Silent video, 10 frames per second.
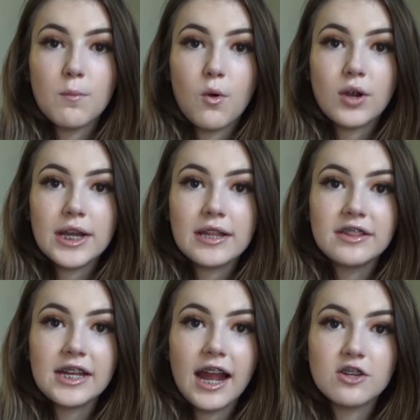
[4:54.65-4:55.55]
poured in
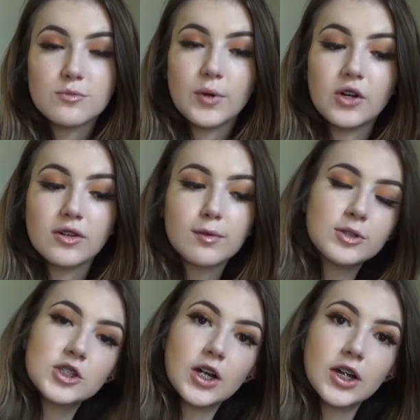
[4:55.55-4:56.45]
the hydro balls,
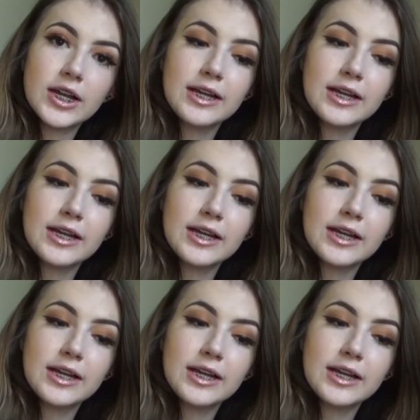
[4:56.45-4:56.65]
which are